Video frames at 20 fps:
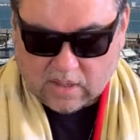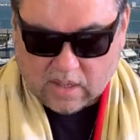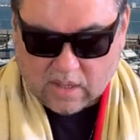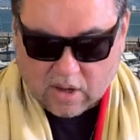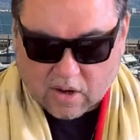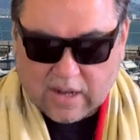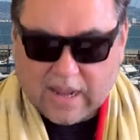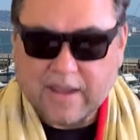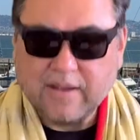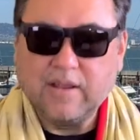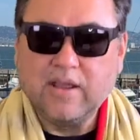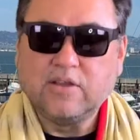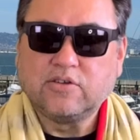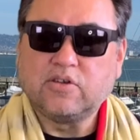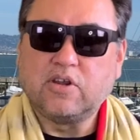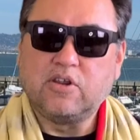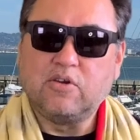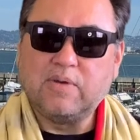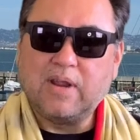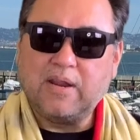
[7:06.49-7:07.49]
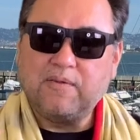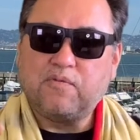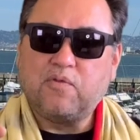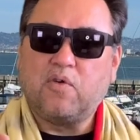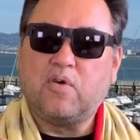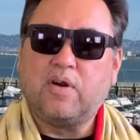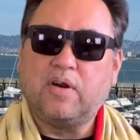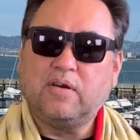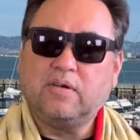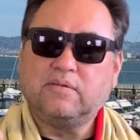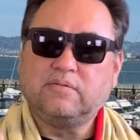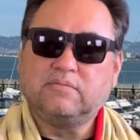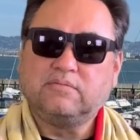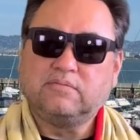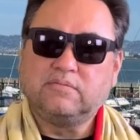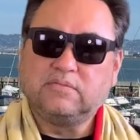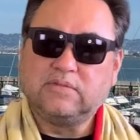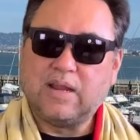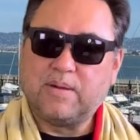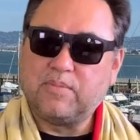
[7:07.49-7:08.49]
Okay, so you ready for
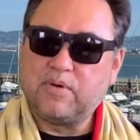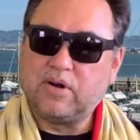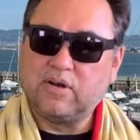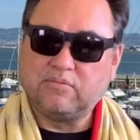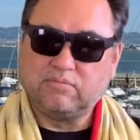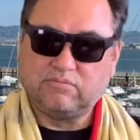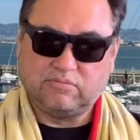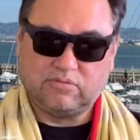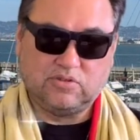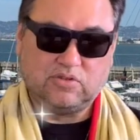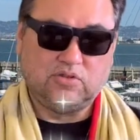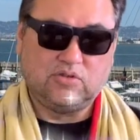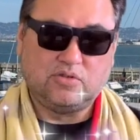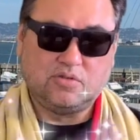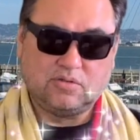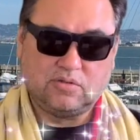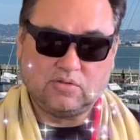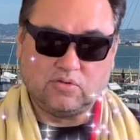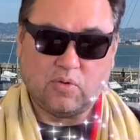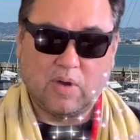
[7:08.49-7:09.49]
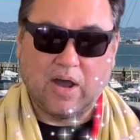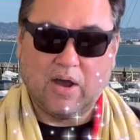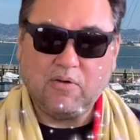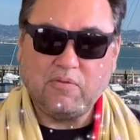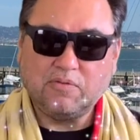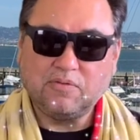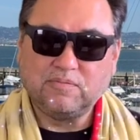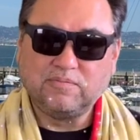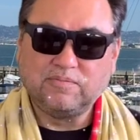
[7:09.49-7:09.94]
number twelve?